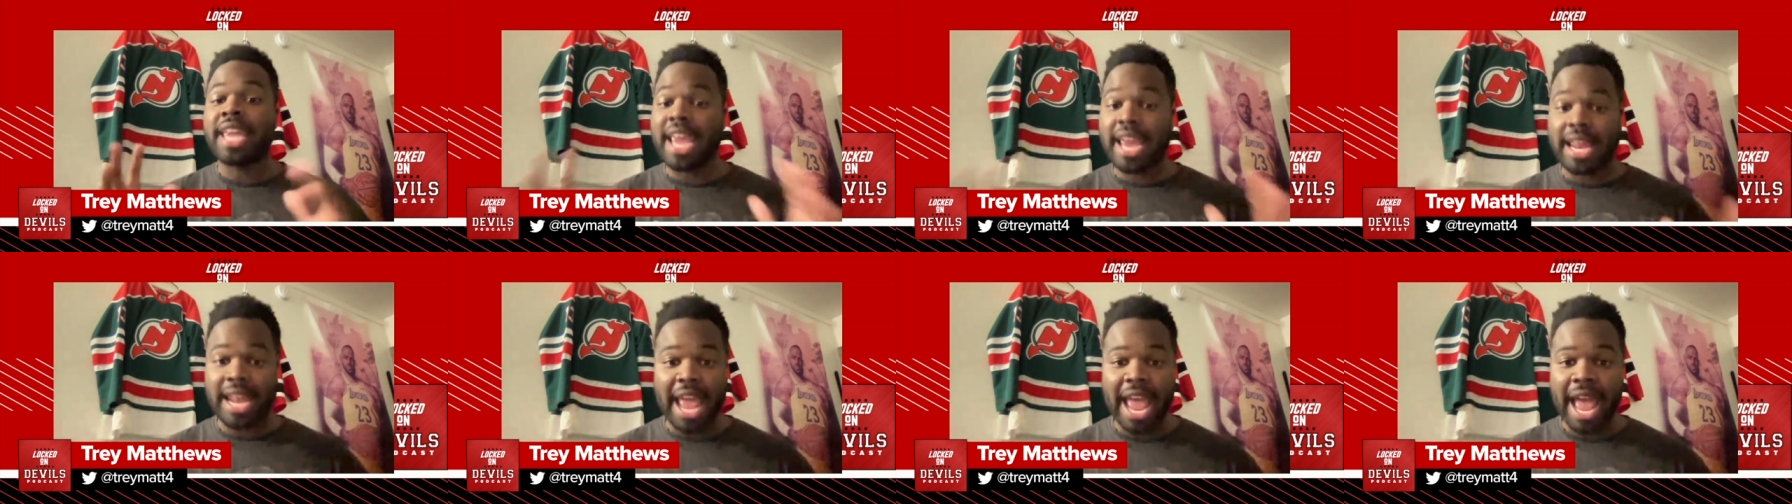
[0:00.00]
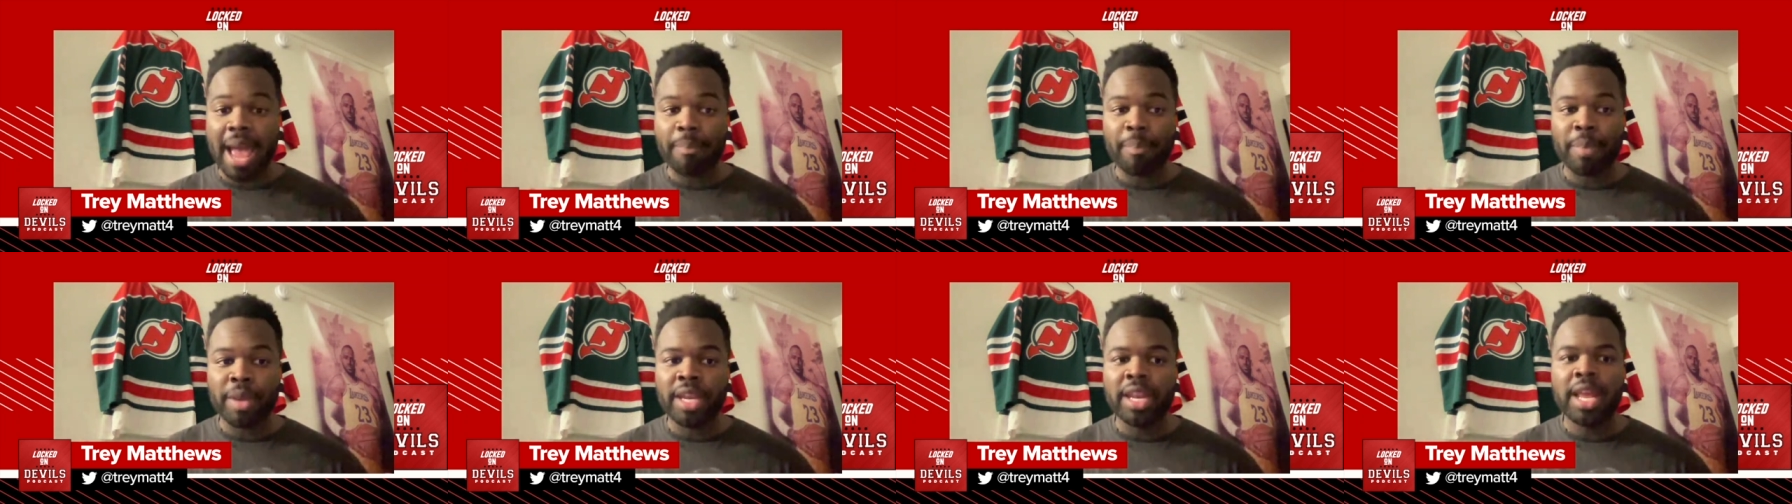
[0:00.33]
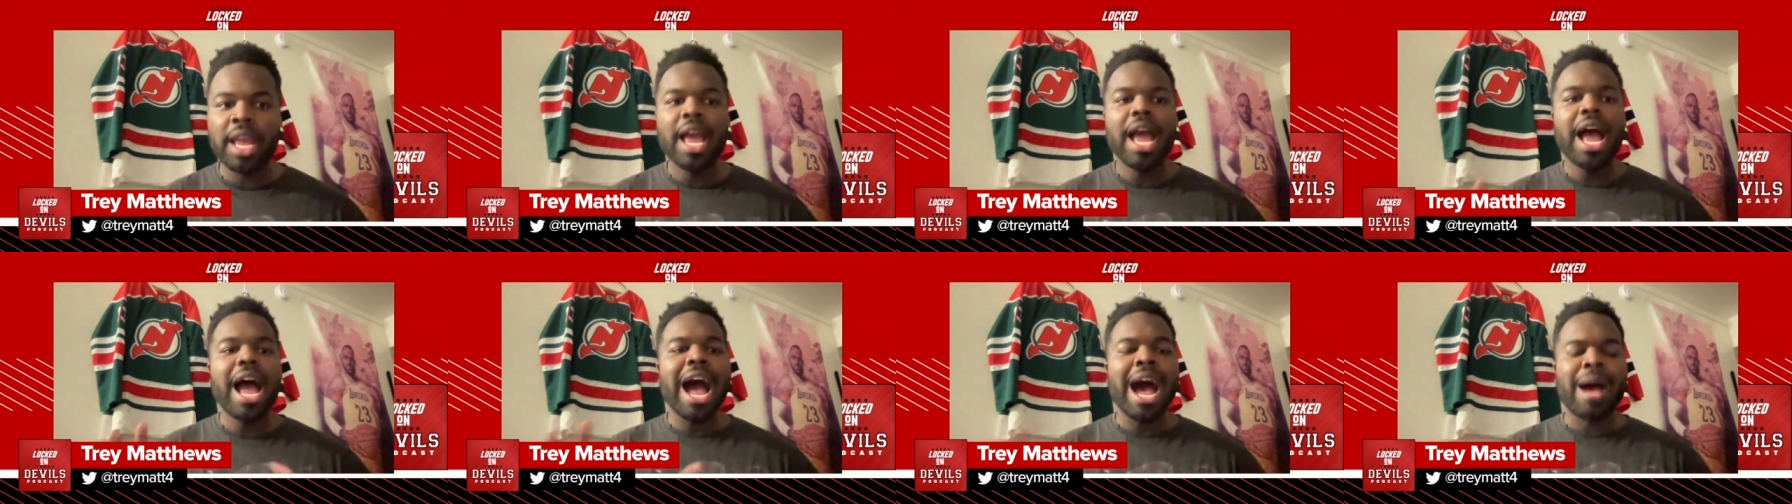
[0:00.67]
can't happen.
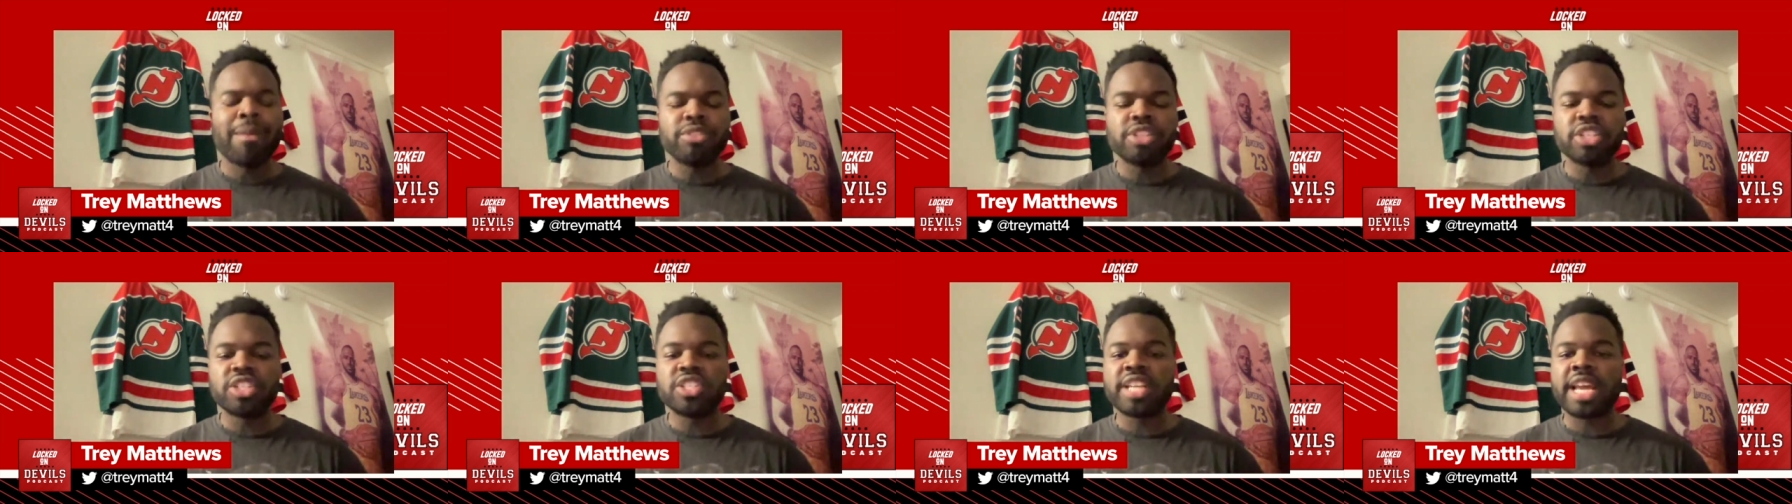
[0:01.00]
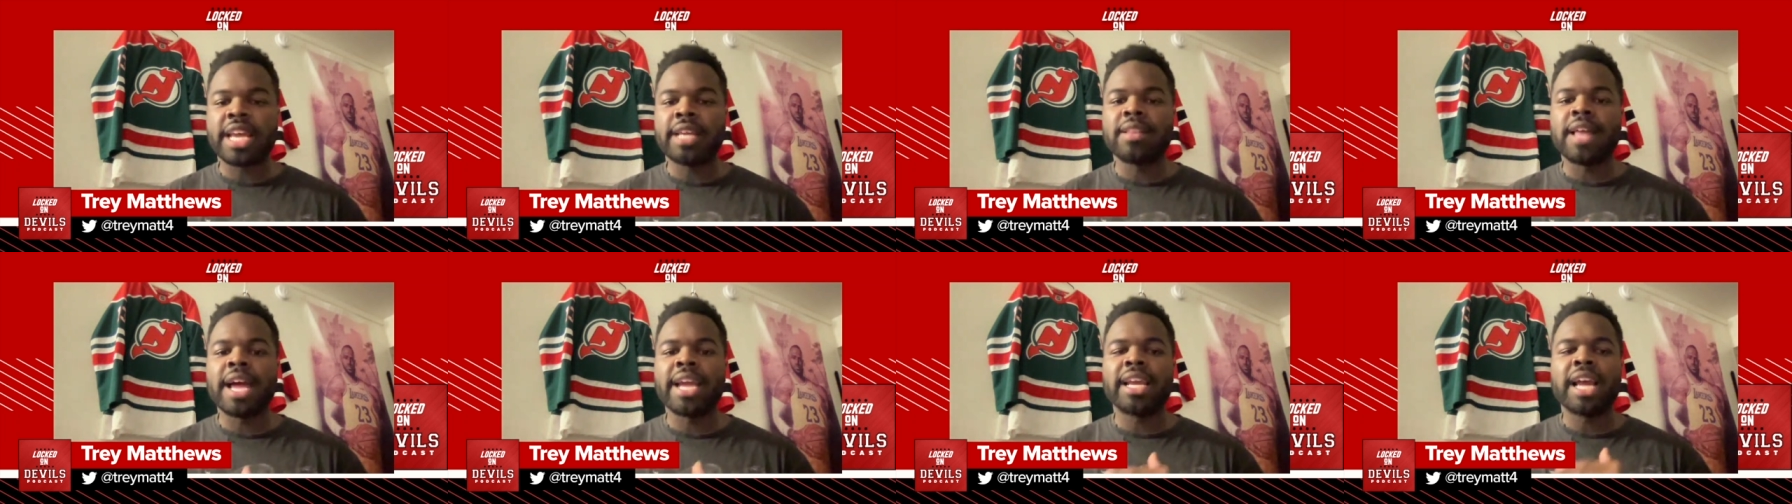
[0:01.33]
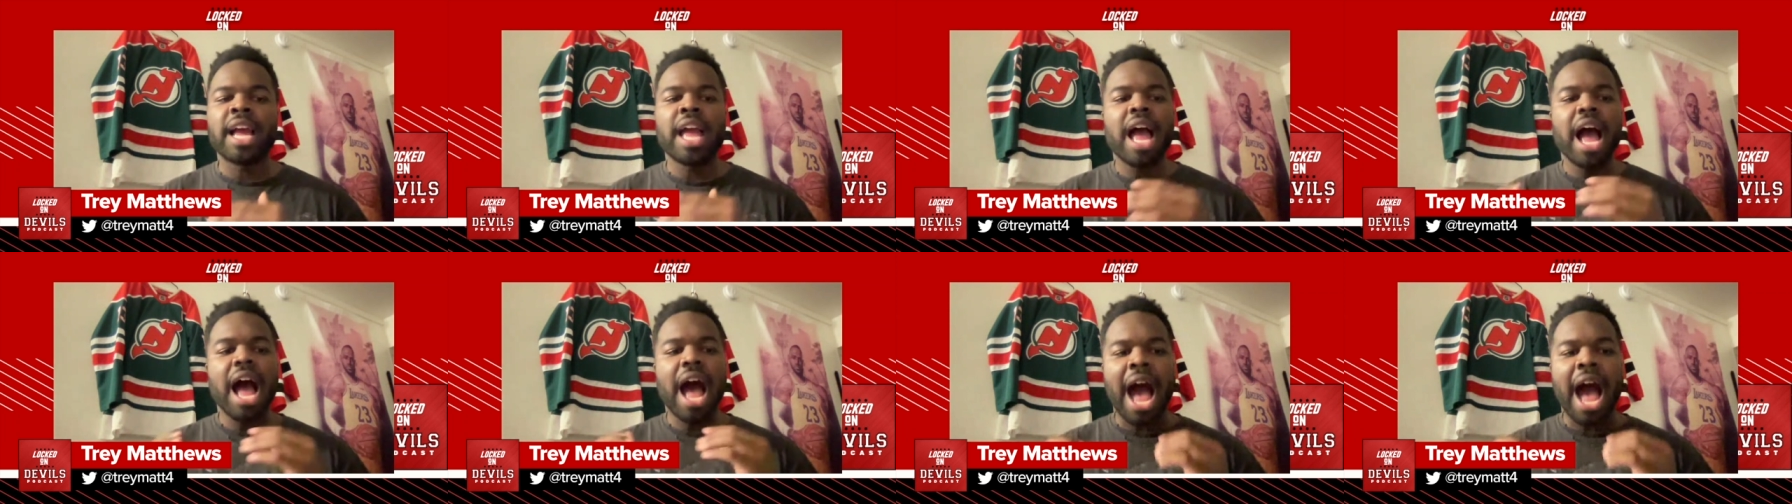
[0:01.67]
I'm just saying, like,